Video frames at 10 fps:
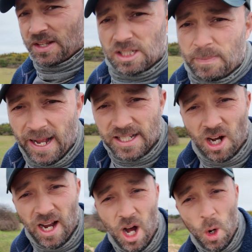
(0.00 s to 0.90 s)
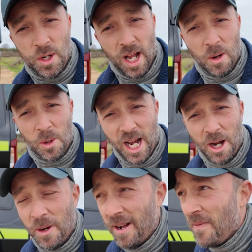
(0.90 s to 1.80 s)
spare tyre holder will
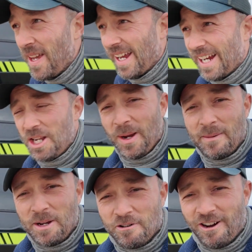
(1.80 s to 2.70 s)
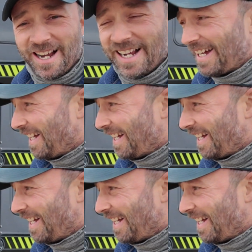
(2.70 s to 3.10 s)
go. Can you hear me all right?